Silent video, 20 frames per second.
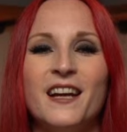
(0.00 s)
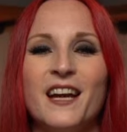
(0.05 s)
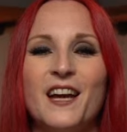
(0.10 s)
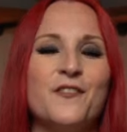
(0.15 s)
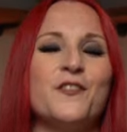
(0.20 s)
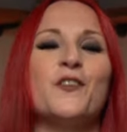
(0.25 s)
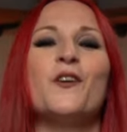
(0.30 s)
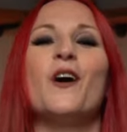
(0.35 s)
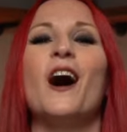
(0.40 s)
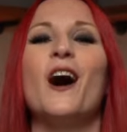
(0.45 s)
If
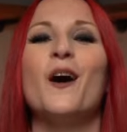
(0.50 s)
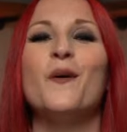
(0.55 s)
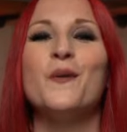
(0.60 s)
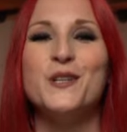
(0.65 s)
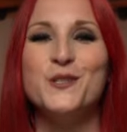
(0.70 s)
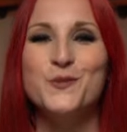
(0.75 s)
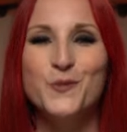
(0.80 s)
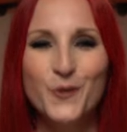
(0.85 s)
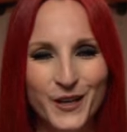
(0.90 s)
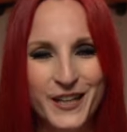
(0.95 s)
you
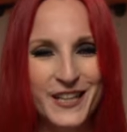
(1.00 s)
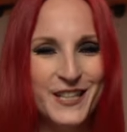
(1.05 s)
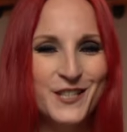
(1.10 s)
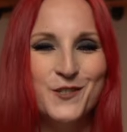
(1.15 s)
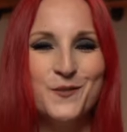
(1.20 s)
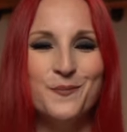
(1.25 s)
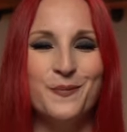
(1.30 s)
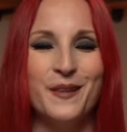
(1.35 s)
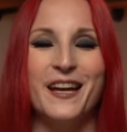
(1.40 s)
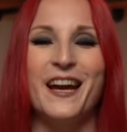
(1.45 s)
always wanted
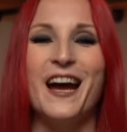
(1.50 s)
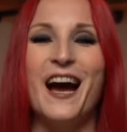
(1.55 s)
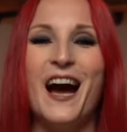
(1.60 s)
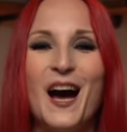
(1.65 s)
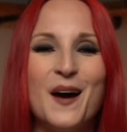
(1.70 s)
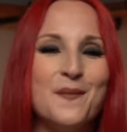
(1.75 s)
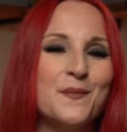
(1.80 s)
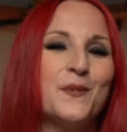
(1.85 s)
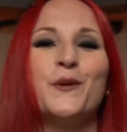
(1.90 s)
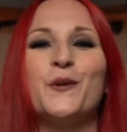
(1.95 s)
to play a
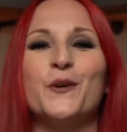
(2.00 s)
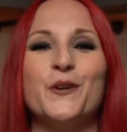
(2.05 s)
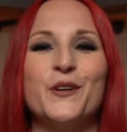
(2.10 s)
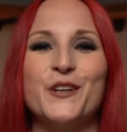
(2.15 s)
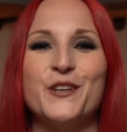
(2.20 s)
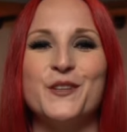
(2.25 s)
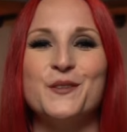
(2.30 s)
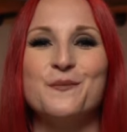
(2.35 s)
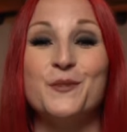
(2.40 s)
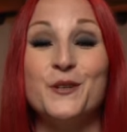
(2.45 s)
Hammond
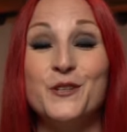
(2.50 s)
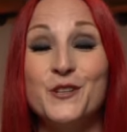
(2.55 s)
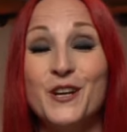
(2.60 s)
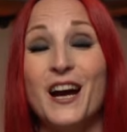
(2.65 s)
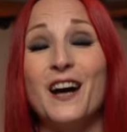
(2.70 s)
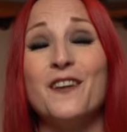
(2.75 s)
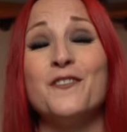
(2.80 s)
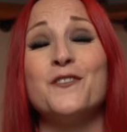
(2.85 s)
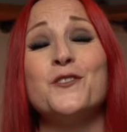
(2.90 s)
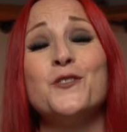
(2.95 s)
organ but you
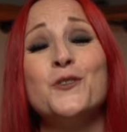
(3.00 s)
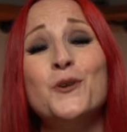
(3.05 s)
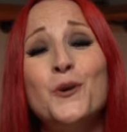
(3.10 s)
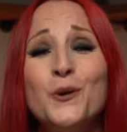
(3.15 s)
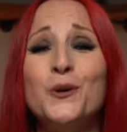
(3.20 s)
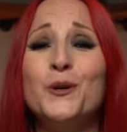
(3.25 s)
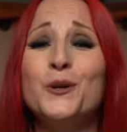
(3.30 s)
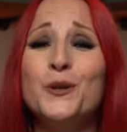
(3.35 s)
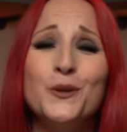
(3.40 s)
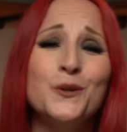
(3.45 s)
have no
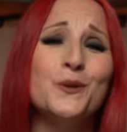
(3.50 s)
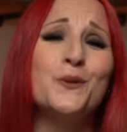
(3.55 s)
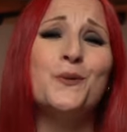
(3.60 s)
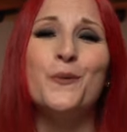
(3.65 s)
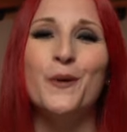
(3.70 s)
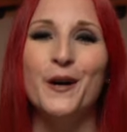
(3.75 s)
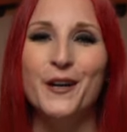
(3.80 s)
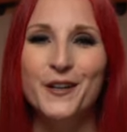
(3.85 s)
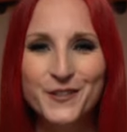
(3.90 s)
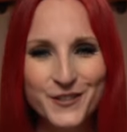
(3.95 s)
clue
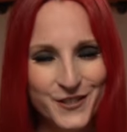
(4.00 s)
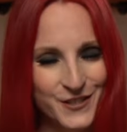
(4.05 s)
where to